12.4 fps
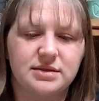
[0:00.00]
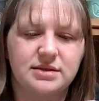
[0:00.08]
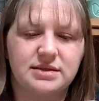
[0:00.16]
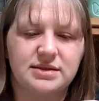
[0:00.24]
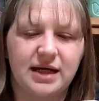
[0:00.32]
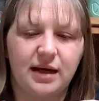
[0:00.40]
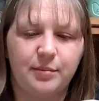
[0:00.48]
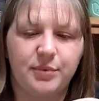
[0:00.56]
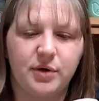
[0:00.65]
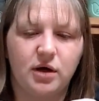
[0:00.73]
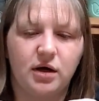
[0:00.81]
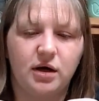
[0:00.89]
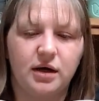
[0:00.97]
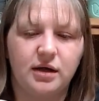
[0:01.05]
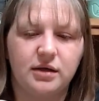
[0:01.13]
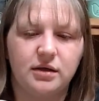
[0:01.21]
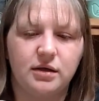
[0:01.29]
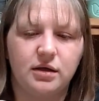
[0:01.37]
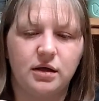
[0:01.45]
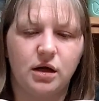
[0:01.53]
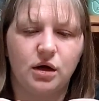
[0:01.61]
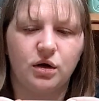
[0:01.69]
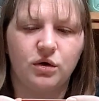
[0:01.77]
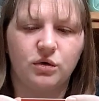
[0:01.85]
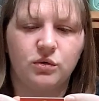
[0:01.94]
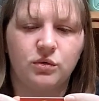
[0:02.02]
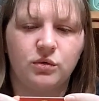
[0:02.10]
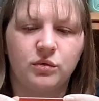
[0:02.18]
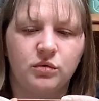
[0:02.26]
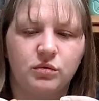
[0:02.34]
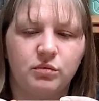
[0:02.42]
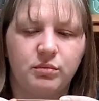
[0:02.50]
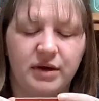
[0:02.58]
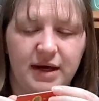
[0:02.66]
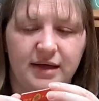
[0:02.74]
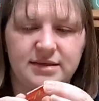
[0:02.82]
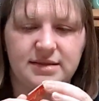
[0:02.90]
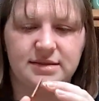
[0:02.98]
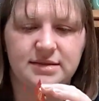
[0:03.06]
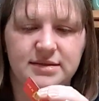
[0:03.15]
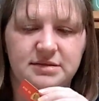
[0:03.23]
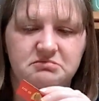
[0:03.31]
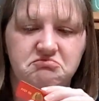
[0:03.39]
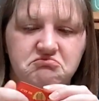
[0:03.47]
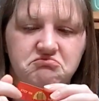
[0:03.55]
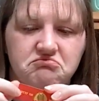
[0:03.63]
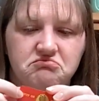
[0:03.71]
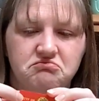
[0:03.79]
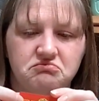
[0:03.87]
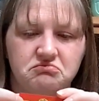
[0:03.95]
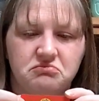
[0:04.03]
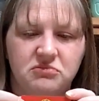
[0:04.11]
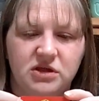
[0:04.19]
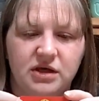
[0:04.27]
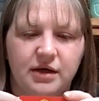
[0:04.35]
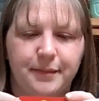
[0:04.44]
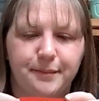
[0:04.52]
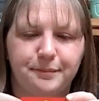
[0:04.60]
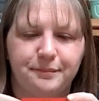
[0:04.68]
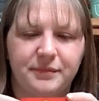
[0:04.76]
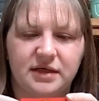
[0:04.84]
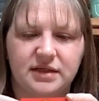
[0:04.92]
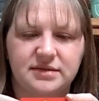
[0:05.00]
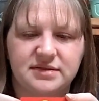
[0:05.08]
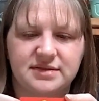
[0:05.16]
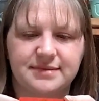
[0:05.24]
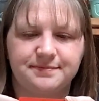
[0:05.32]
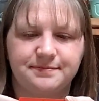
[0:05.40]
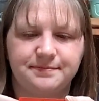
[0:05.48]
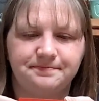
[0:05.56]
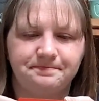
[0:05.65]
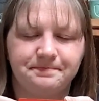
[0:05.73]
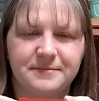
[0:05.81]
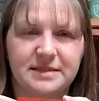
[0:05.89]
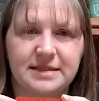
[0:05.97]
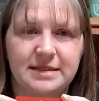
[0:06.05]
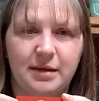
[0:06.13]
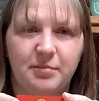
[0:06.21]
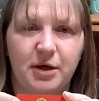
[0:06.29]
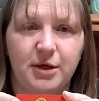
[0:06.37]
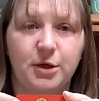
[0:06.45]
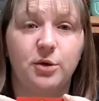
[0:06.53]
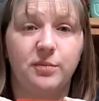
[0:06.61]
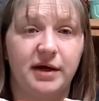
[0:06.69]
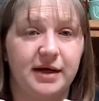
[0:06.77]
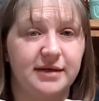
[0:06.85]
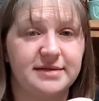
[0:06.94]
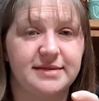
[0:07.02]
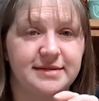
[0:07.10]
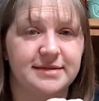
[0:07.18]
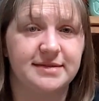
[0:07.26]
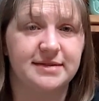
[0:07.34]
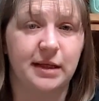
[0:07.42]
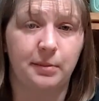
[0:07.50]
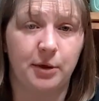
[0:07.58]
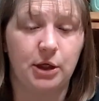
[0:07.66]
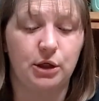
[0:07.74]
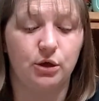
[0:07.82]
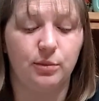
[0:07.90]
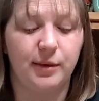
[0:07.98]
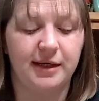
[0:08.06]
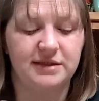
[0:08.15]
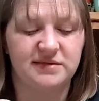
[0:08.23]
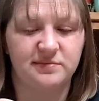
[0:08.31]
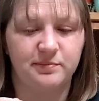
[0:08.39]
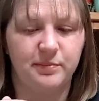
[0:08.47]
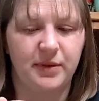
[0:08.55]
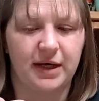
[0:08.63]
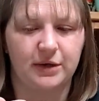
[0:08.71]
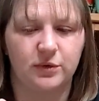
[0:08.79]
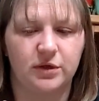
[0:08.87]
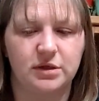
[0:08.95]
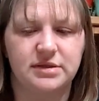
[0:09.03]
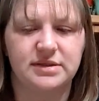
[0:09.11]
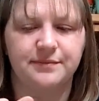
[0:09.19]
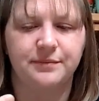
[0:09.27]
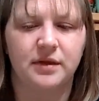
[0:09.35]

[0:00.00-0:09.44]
Step on No Pets. Yep, that's Step on No Pets is Step on No Pets backwards.